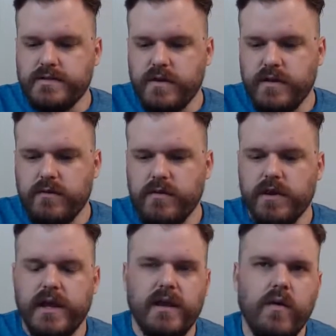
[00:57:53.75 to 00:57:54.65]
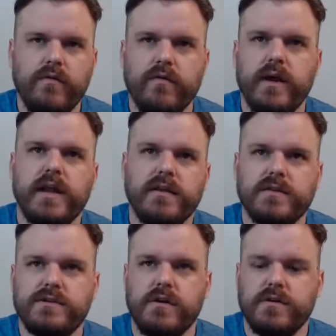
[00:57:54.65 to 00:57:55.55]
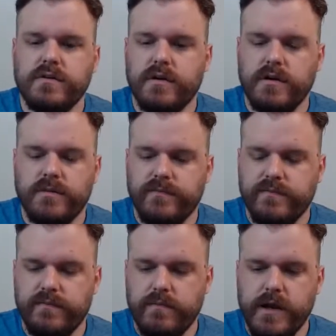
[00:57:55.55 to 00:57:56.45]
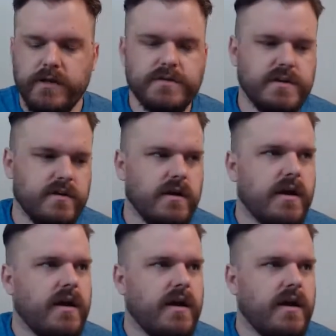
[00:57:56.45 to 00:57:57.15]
So I think we're, again, overrating the Raiders here.